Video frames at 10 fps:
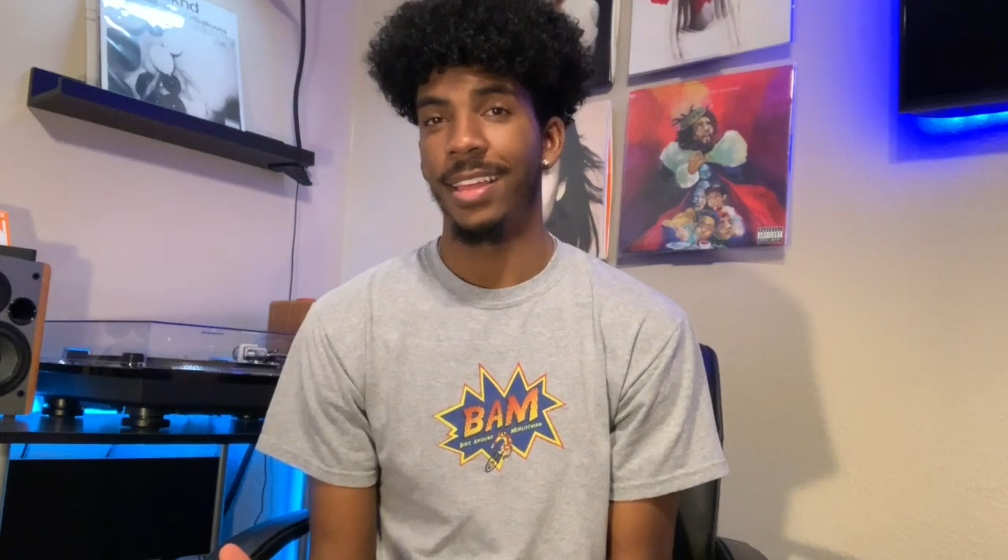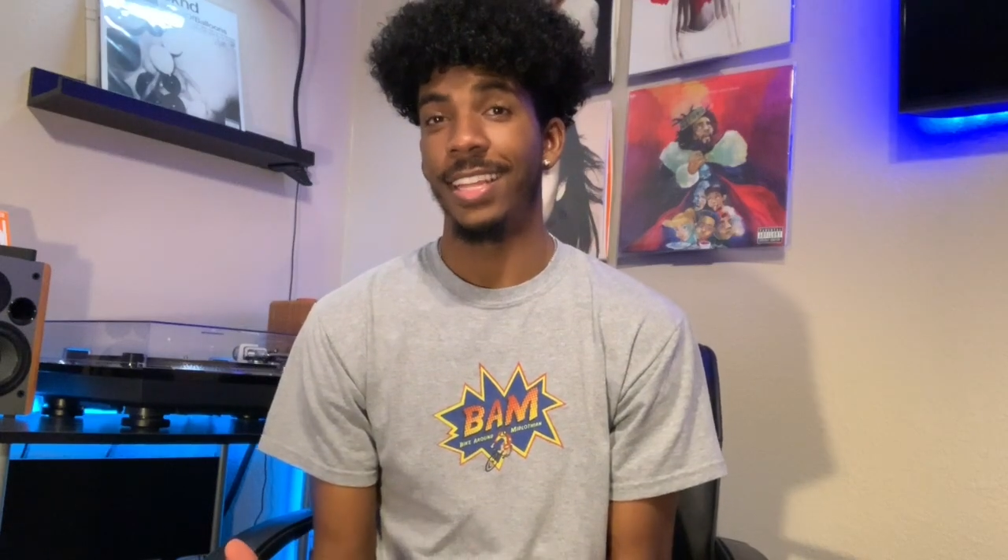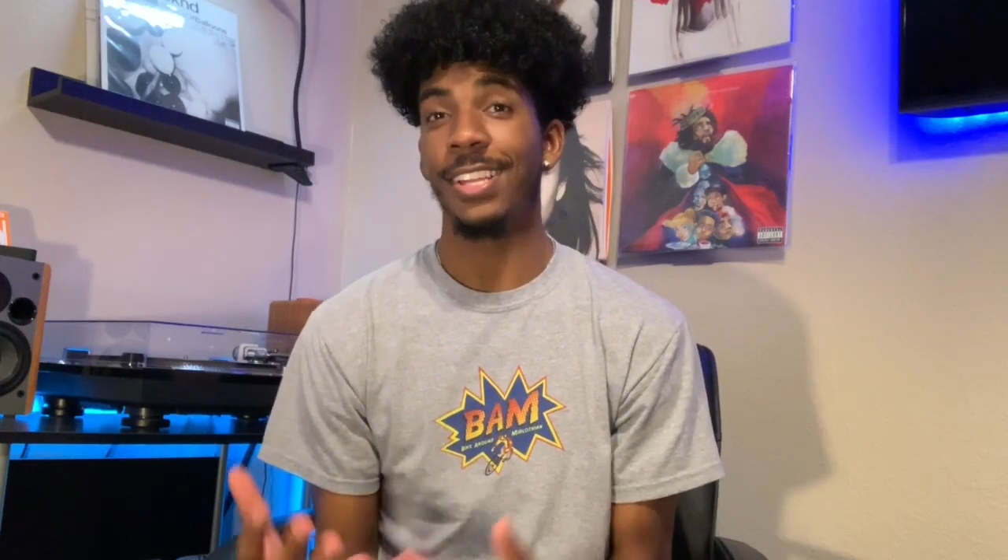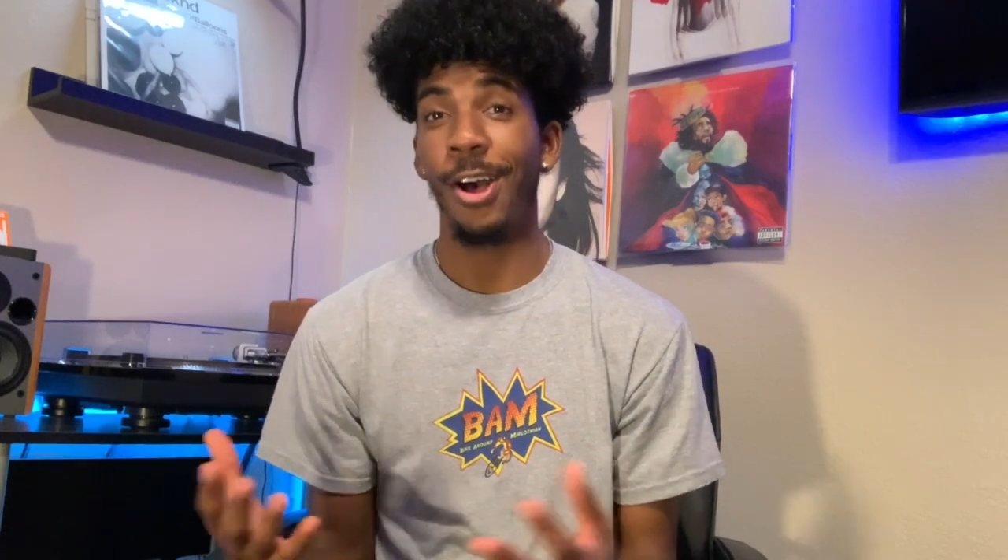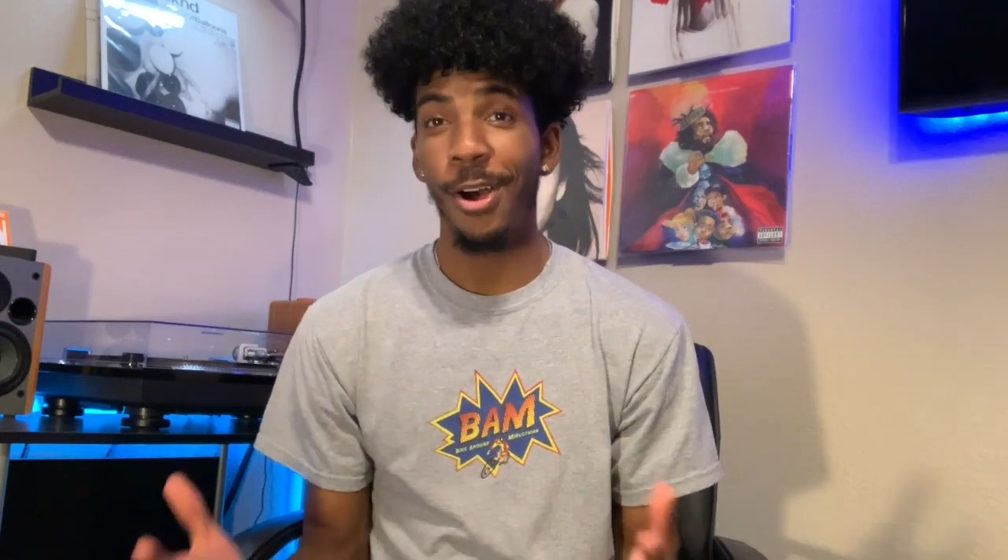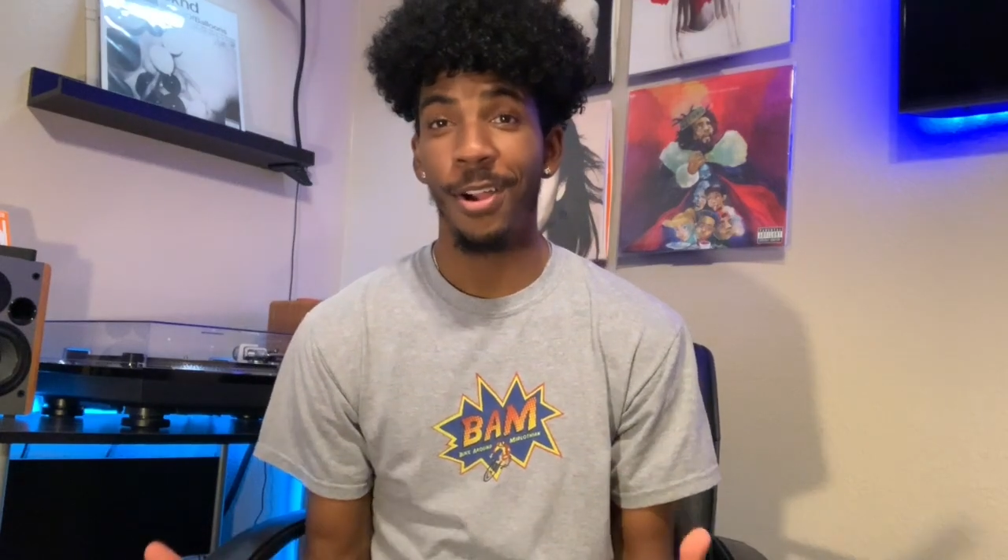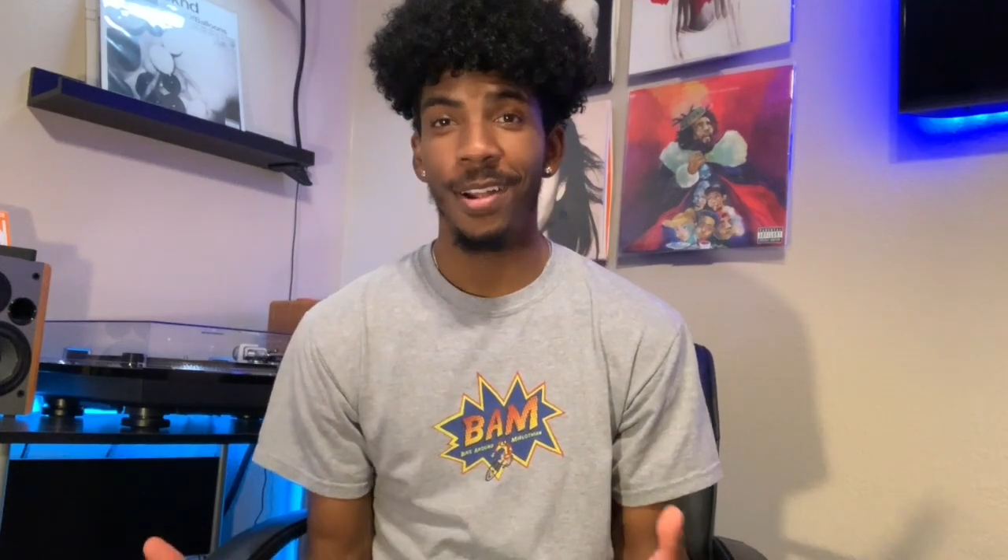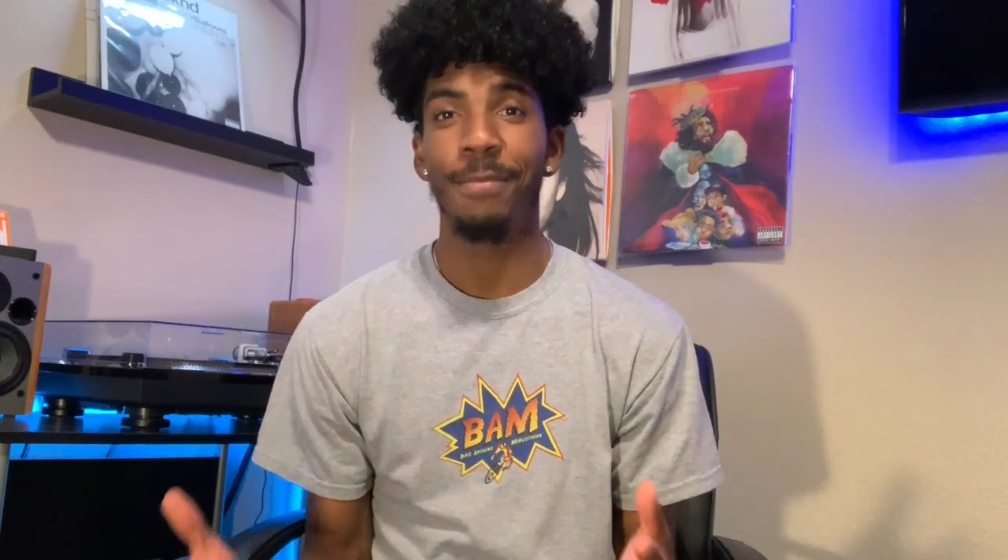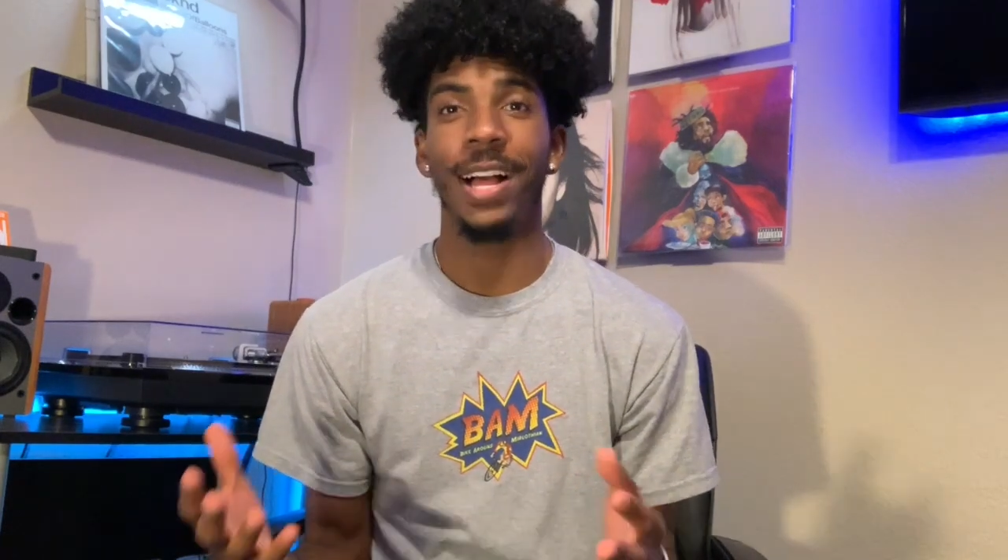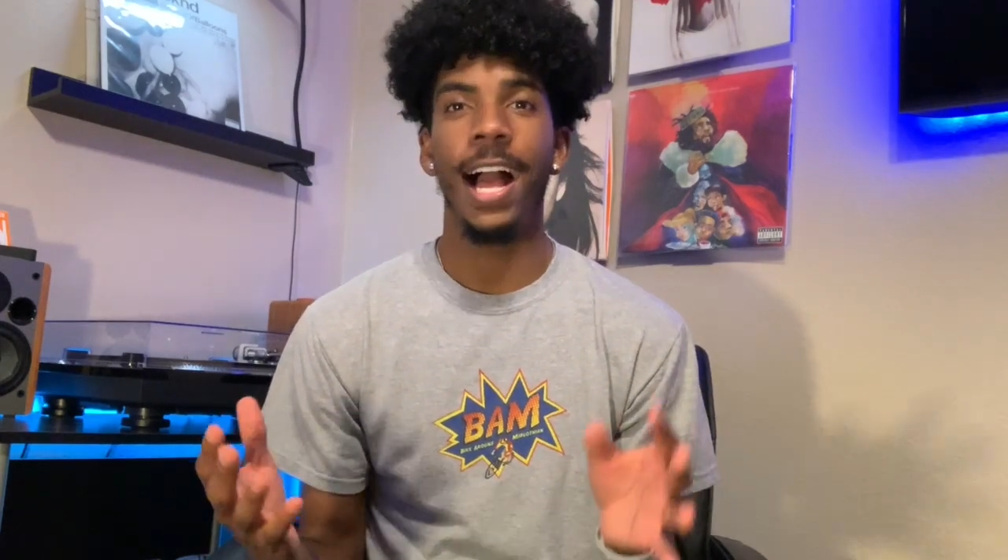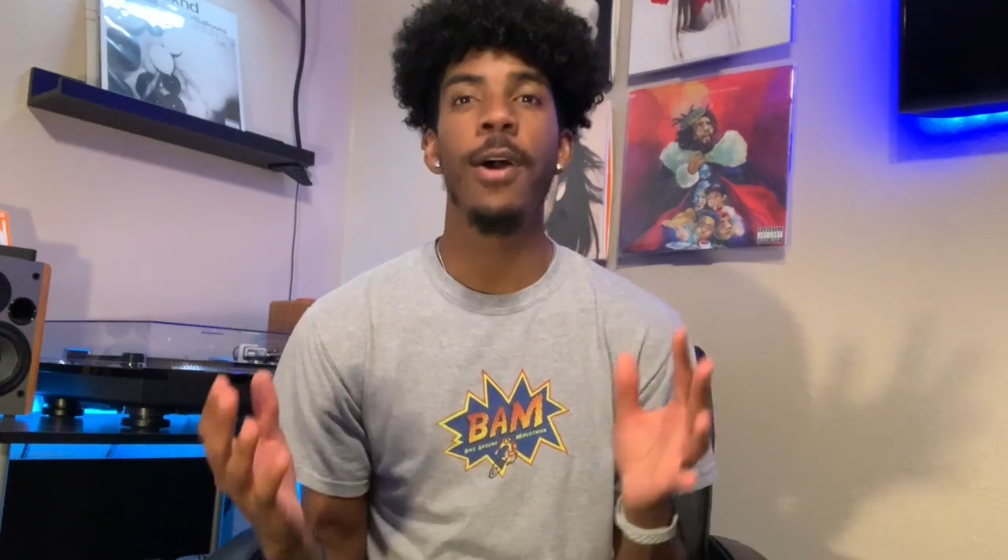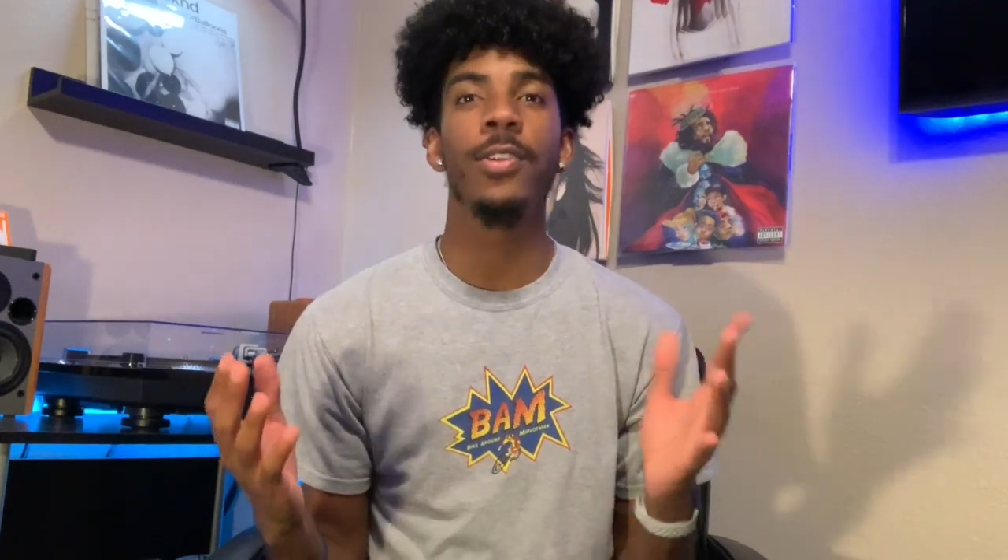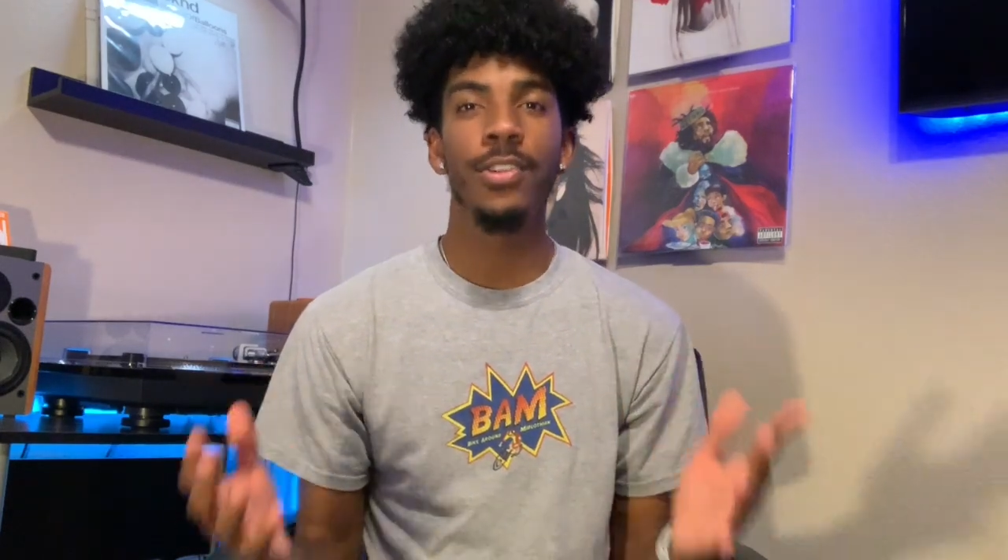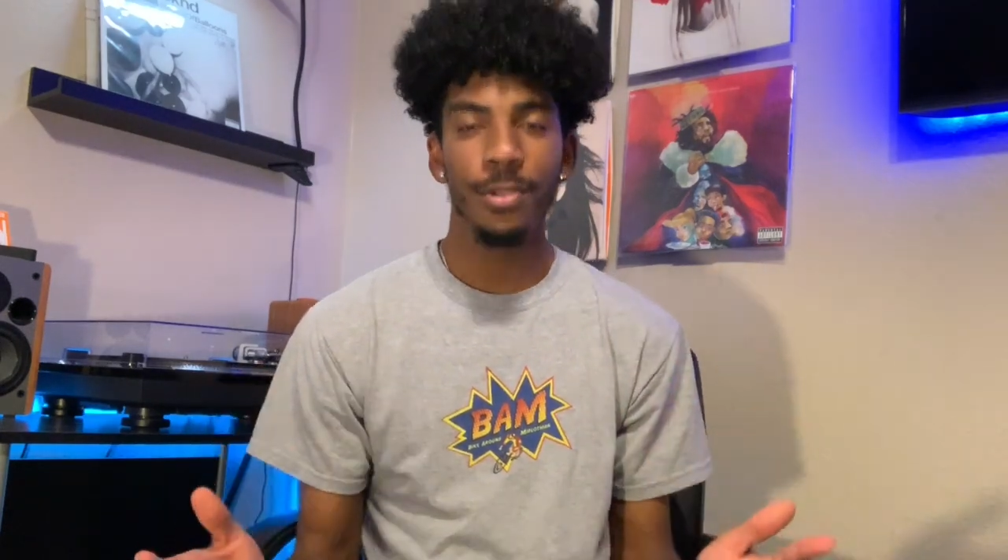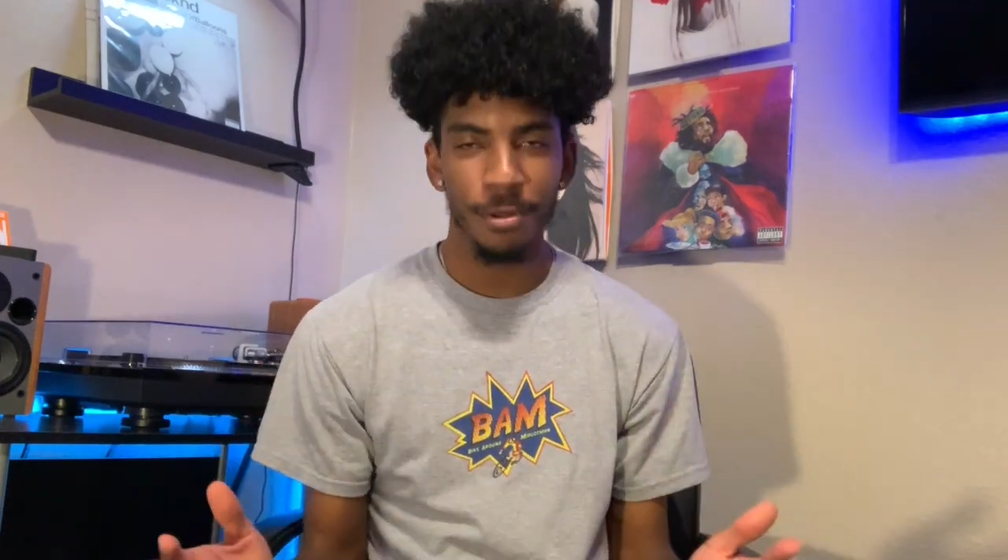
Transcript: it's hard, but I will do